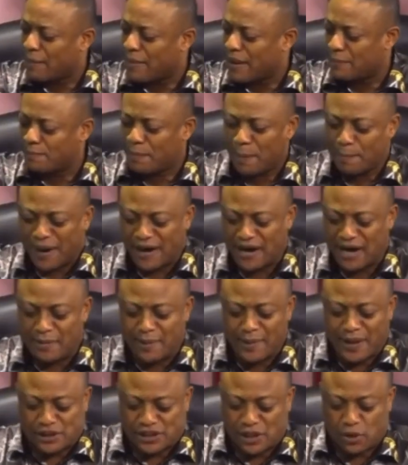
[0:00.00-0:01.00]
Charles
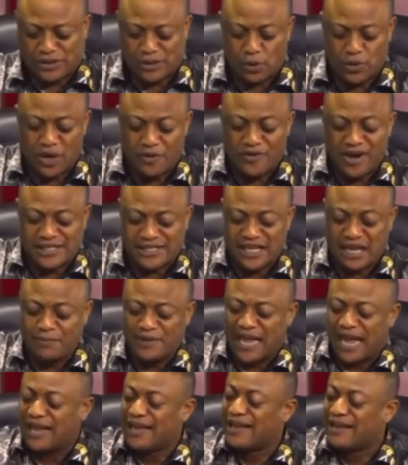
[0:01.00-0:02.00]
Orchard, was it a corner back?
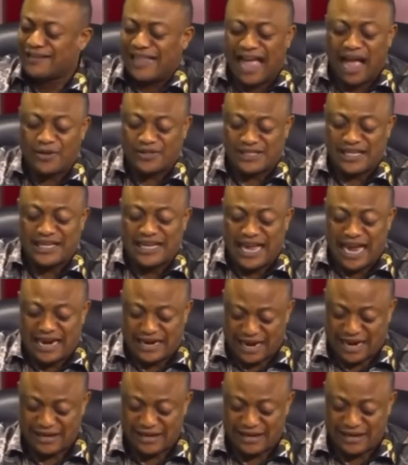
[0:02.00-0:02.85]
This is dangerous now.